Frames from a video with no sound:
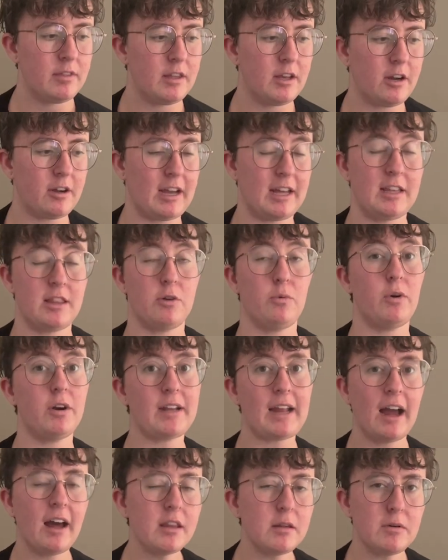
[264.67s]
Okay, the word
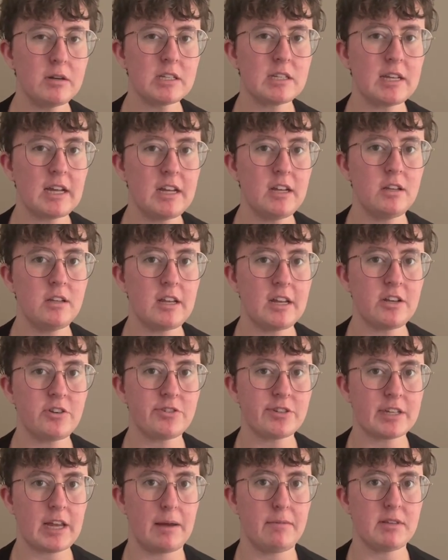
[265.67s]
count on The Most
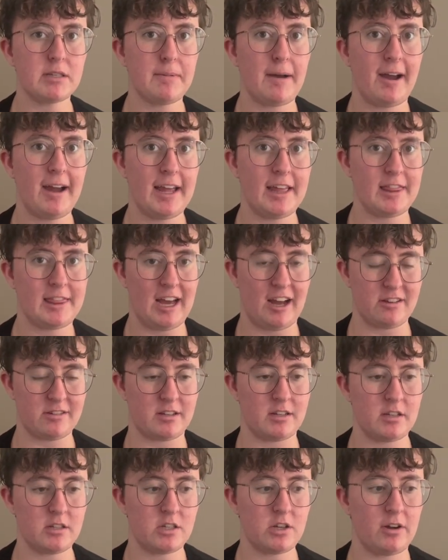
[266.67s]
Dangerous Game is about
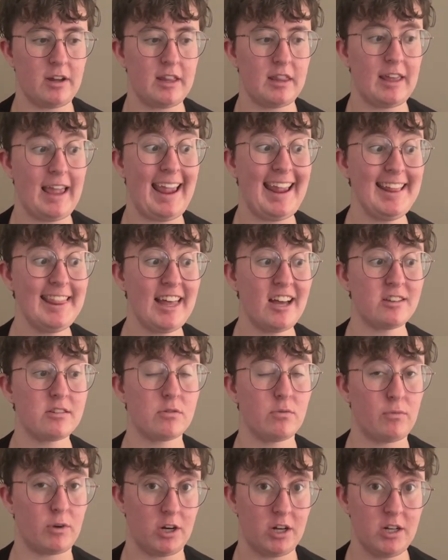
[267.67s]
8,000. So in the
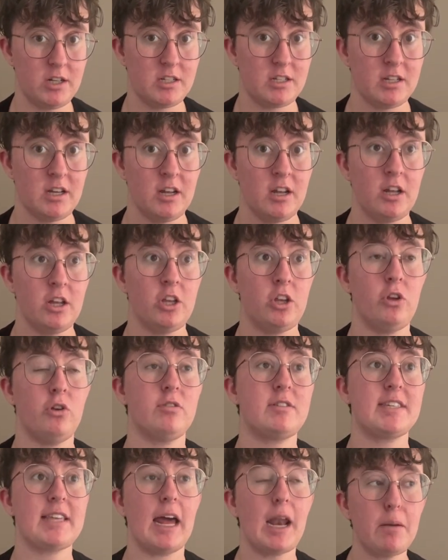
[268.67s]
8,000 words, you
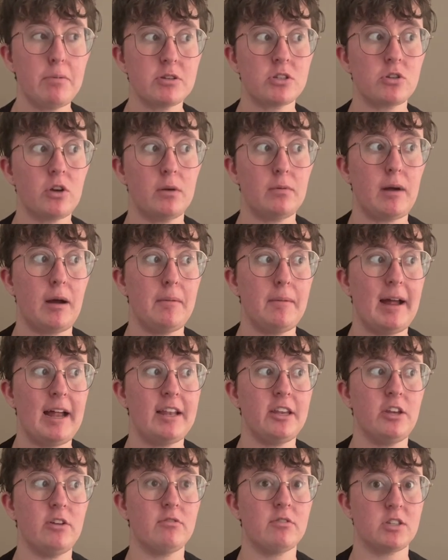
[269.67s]
set up a story problem
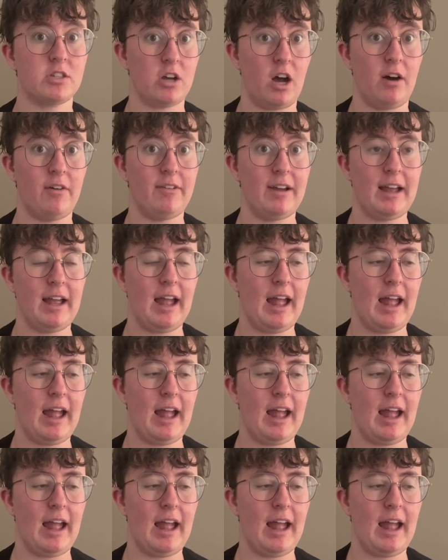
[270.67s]
and you resolve it.